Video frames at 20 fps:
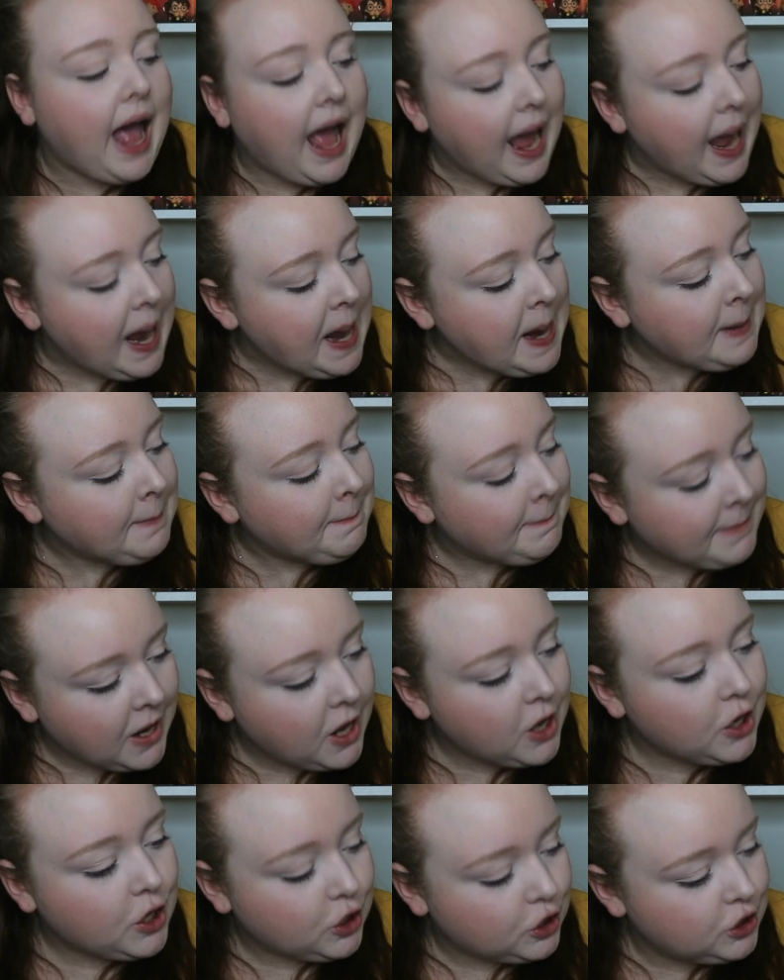I am
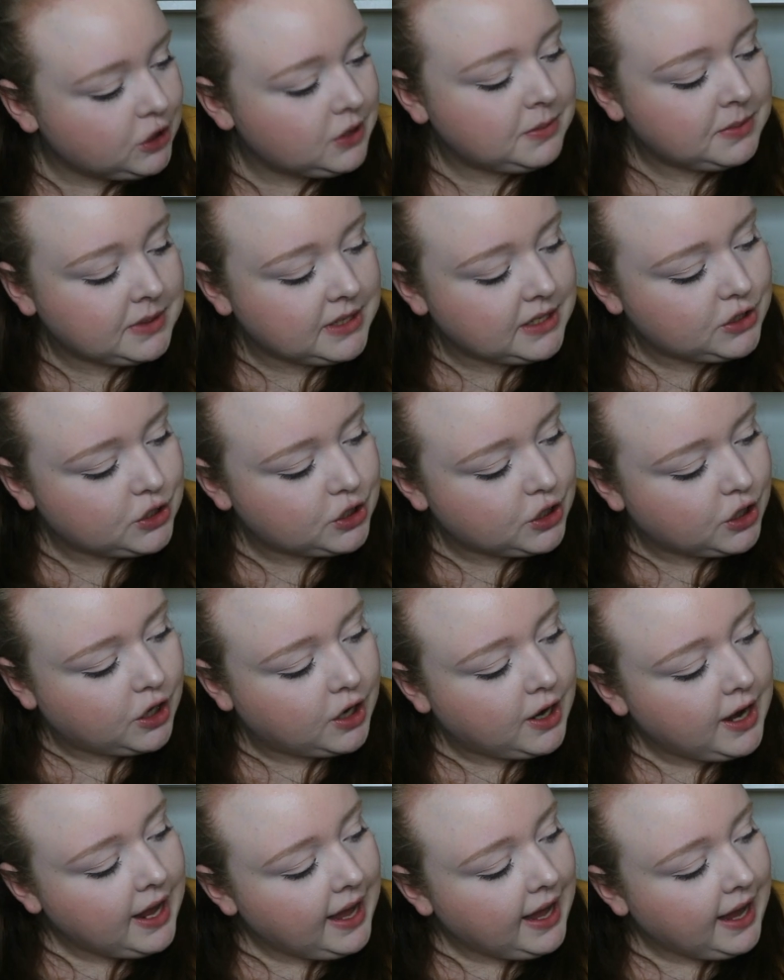not 100%
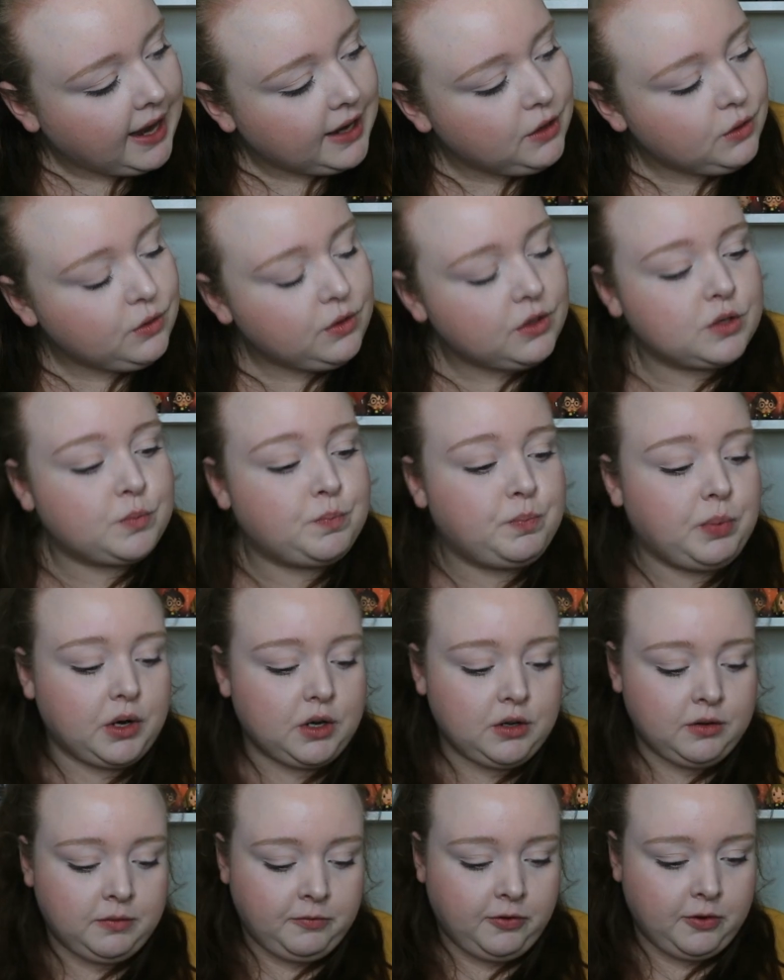sure. I know there's
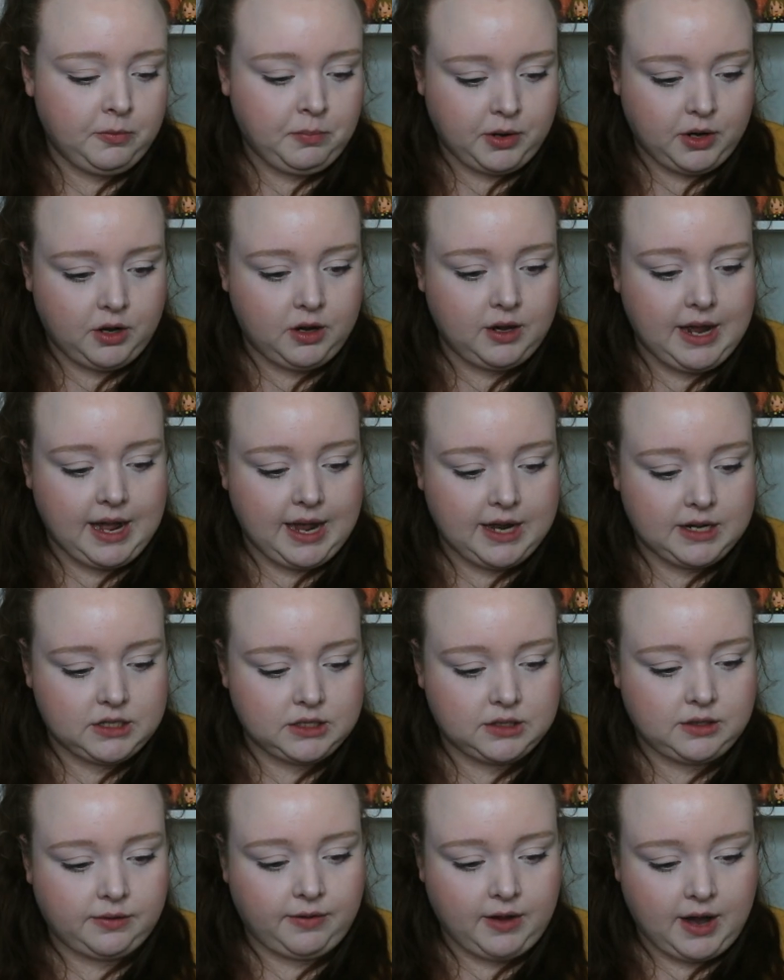Burn for Burn,
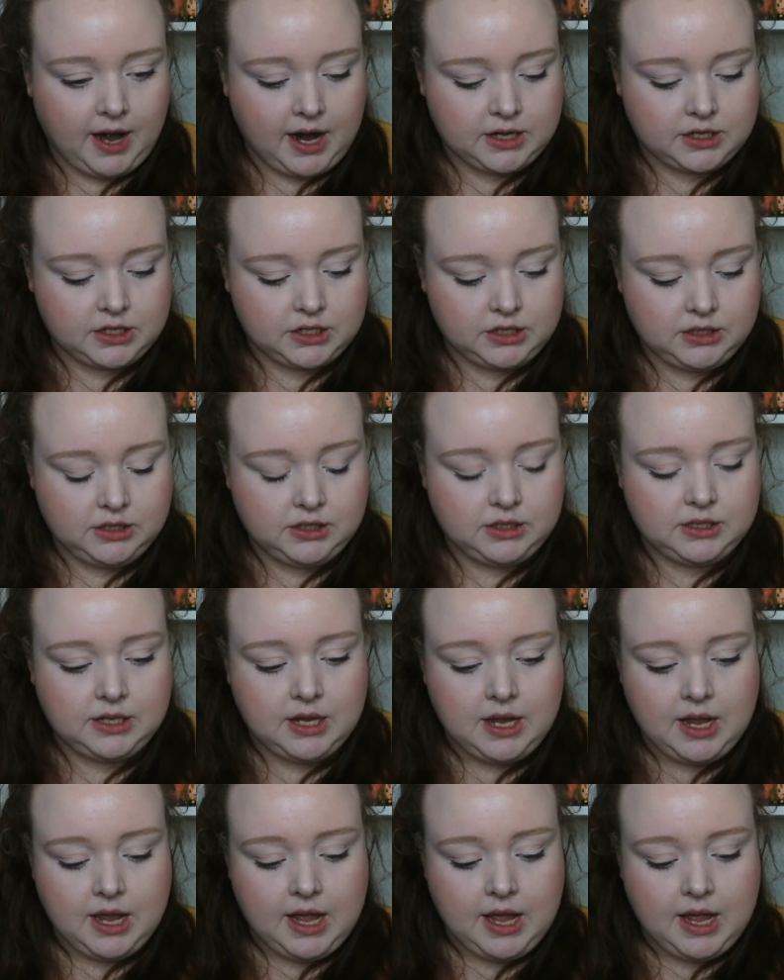Ashes for Ashes,